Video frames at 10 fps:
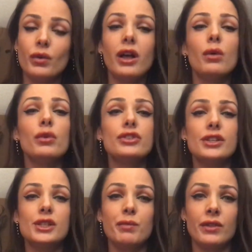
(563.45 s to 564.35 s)
Well, we'll
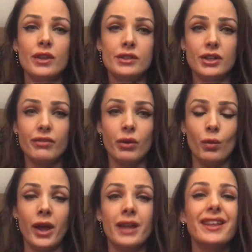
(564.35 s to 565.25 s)
just spin this a different
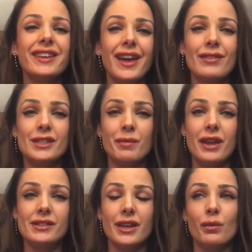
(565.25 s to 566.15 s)
way, like Kevin
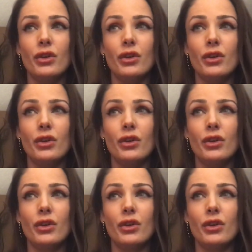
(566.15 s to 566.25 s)
Spacey.